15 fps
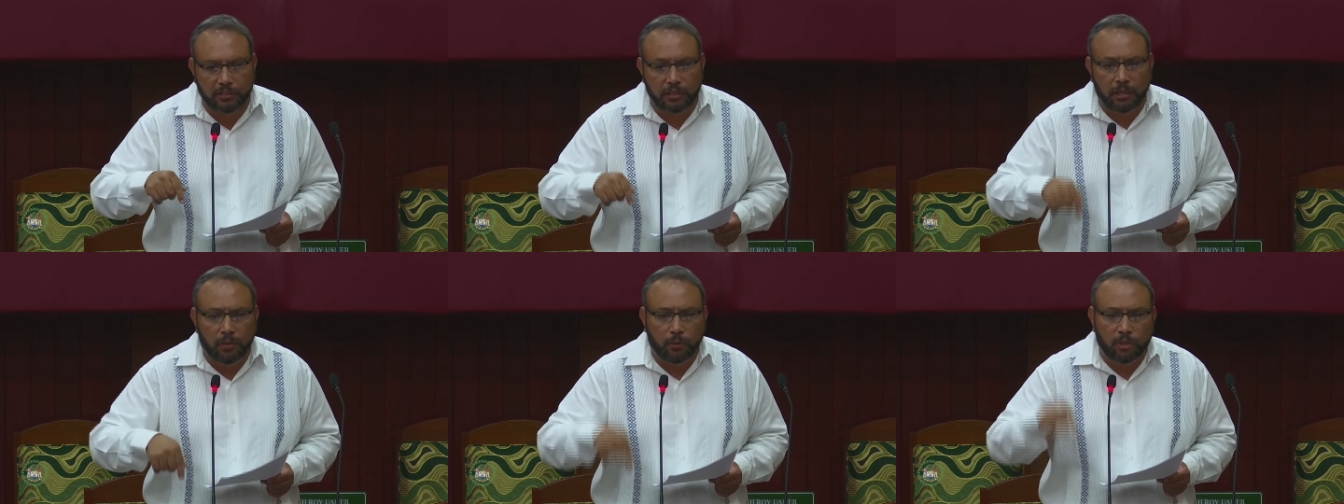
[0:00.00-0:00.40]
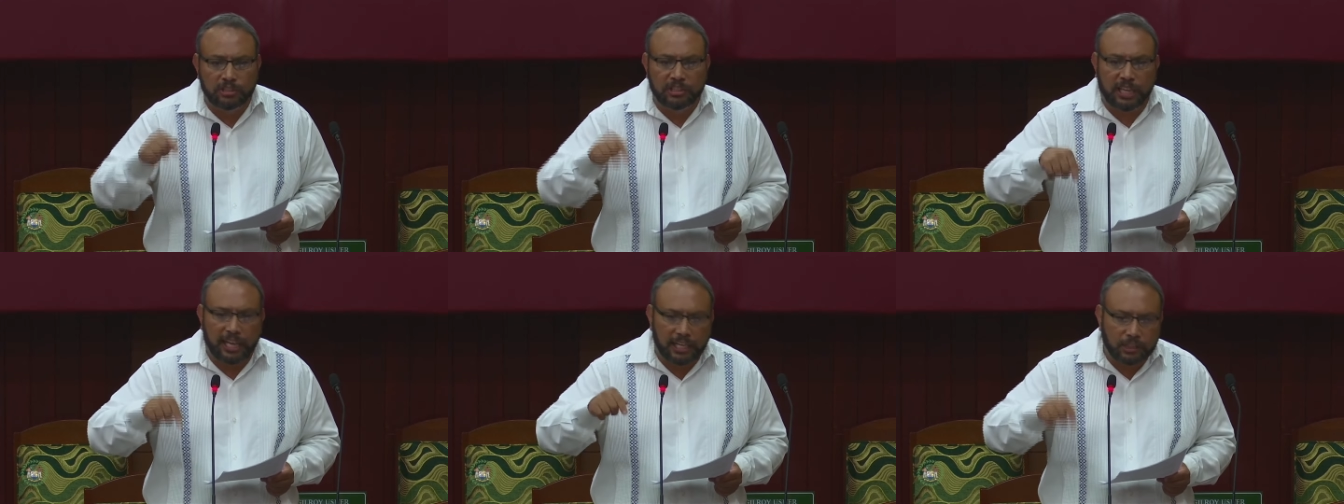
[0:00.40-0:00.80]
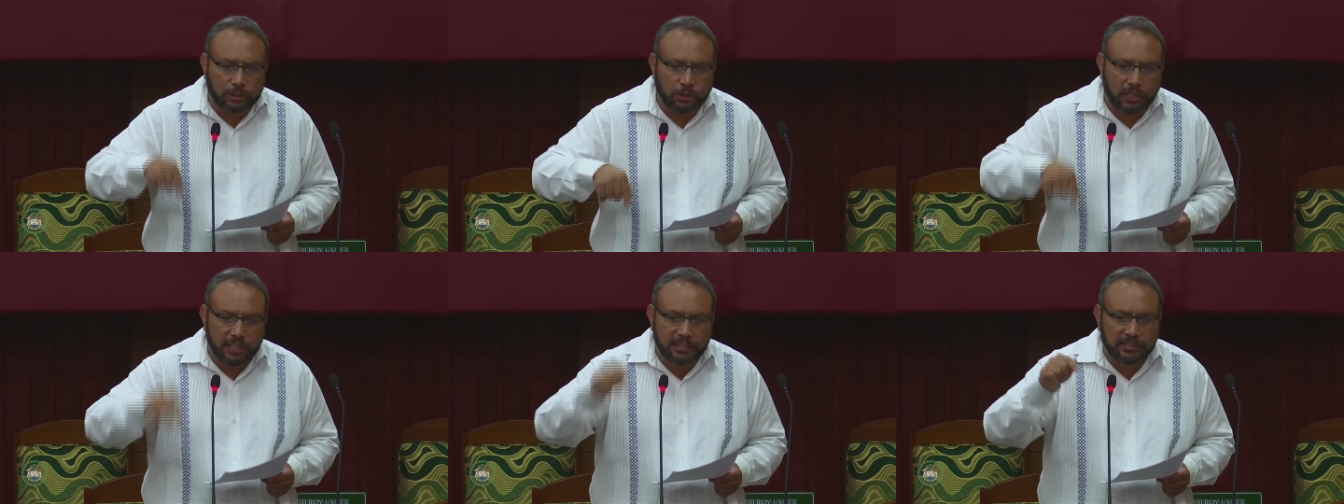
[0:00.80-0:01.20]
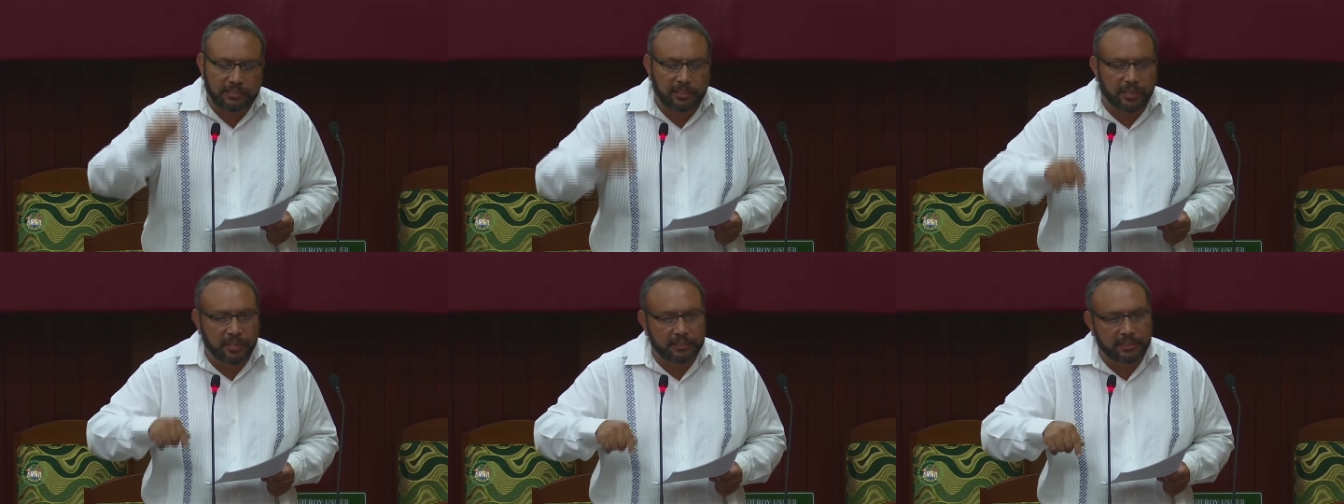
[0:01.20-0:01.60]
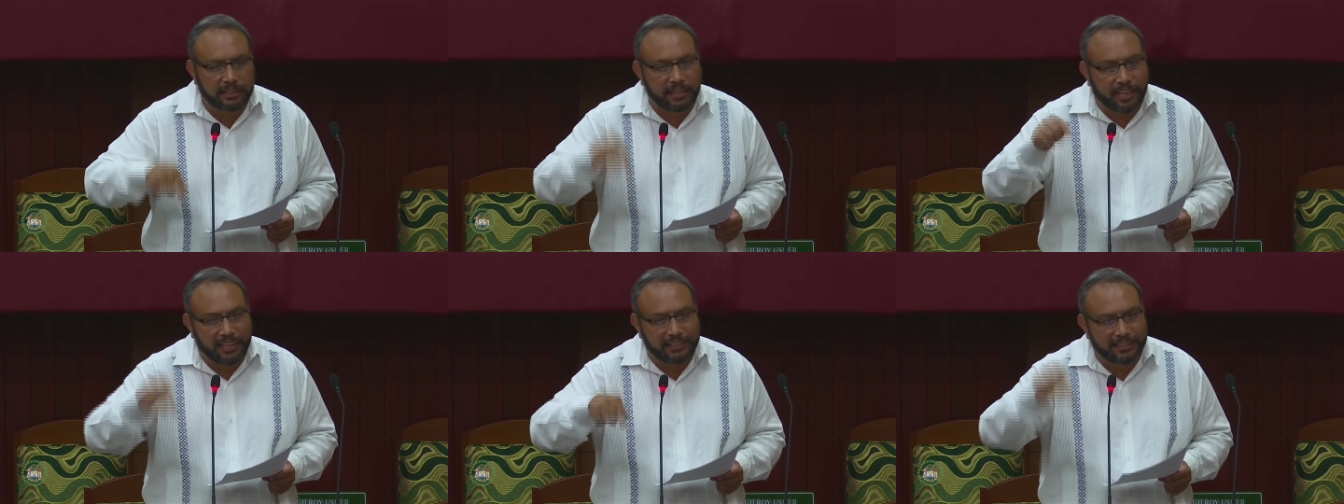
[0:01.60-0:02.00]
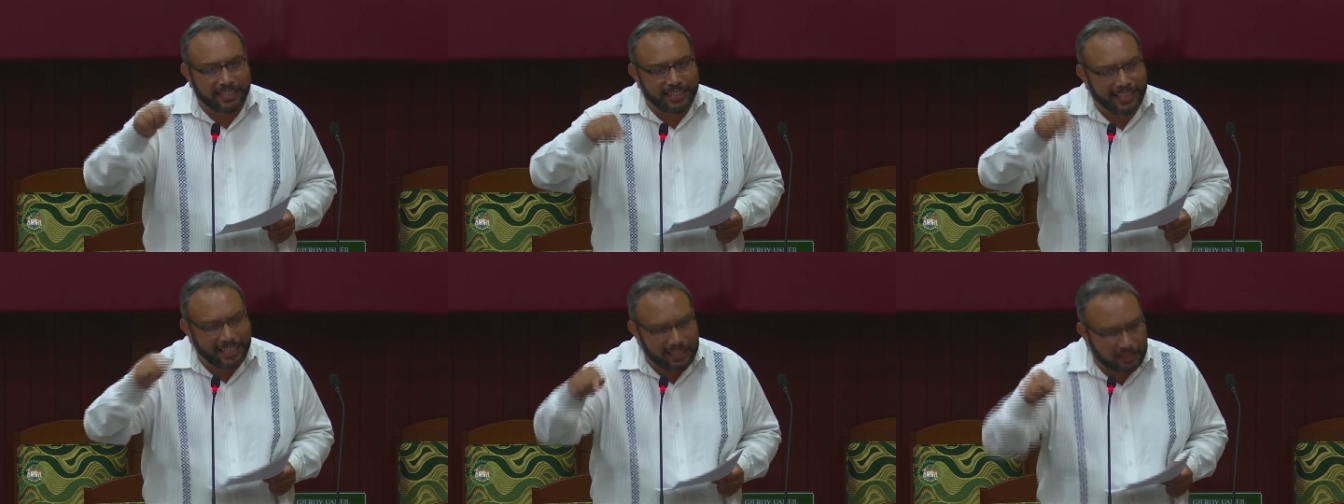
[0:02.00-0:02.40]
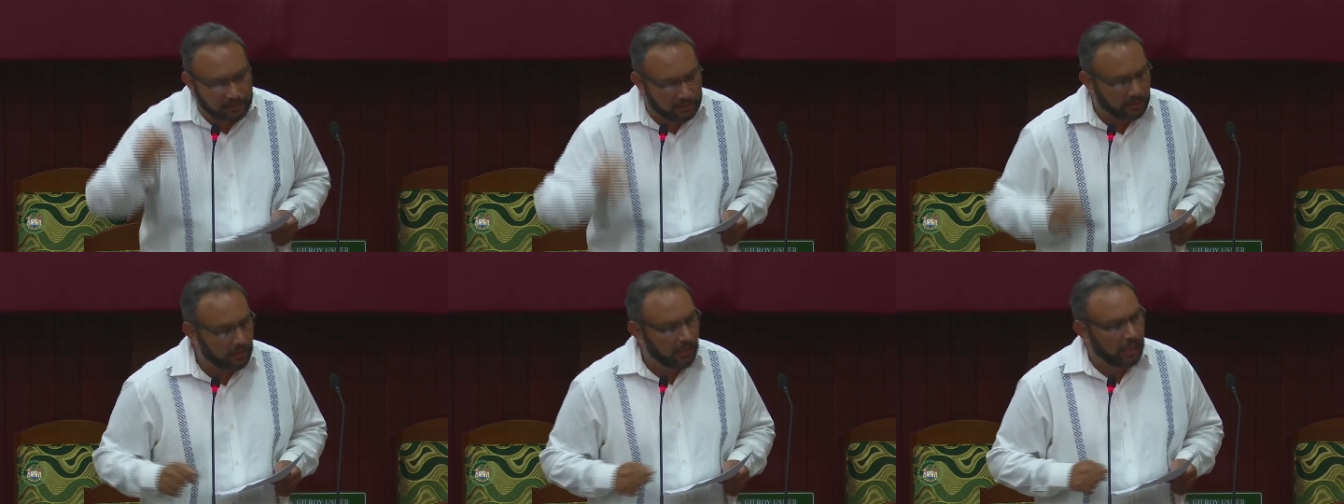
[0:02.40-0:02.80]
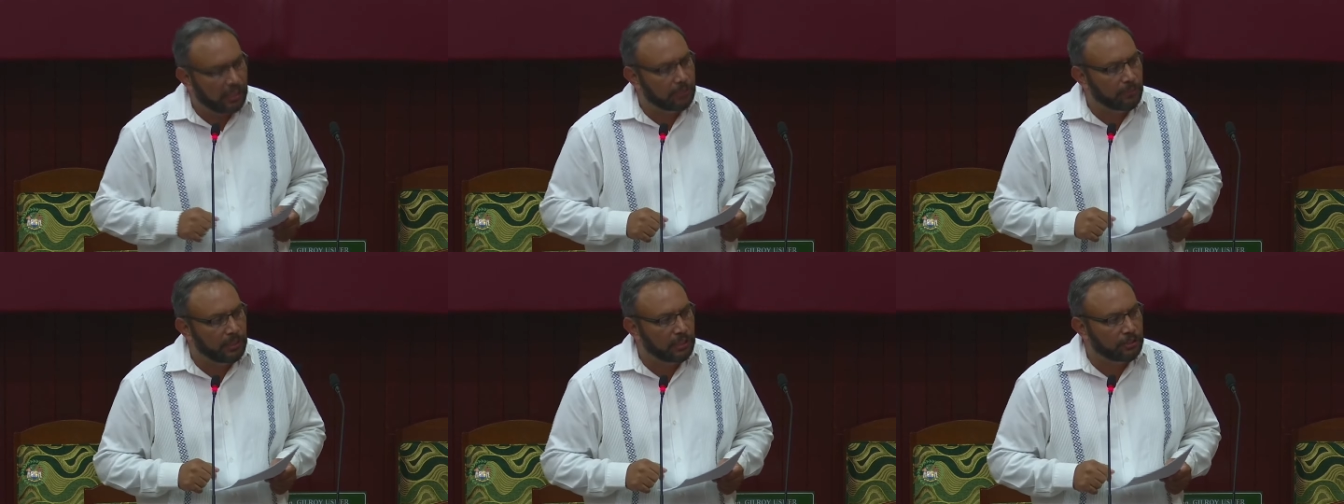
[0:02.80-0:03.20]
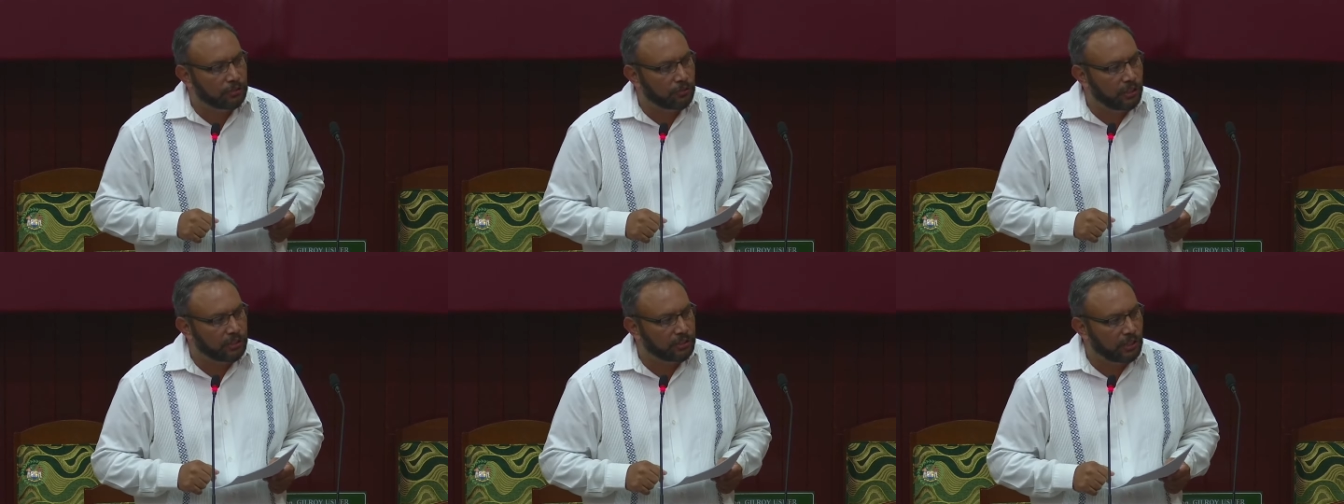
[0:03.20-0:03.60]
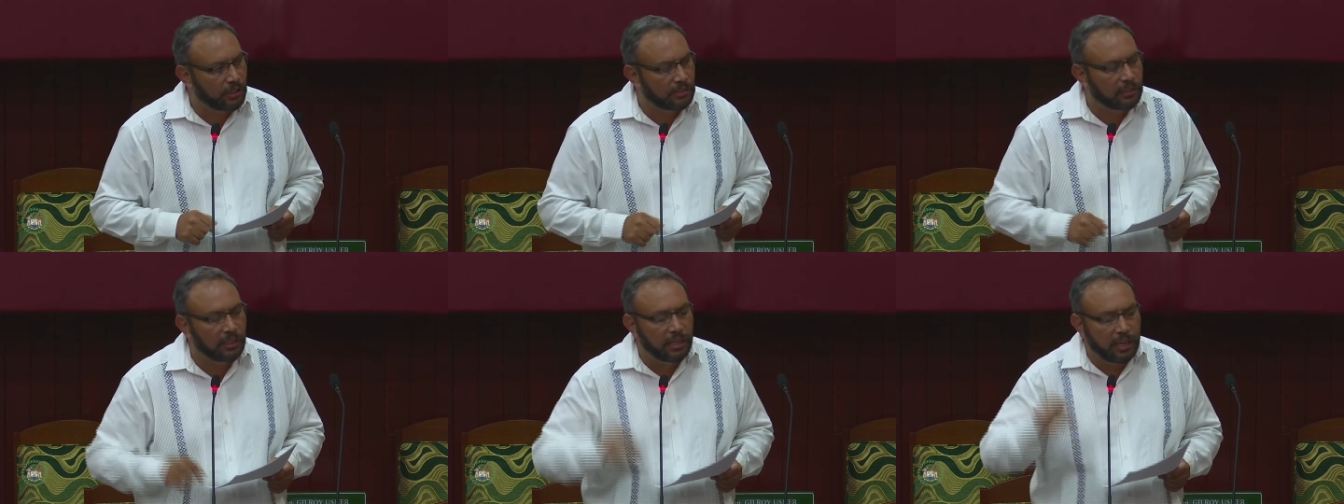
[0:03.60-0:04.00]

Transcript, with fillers: was actually started under his administration,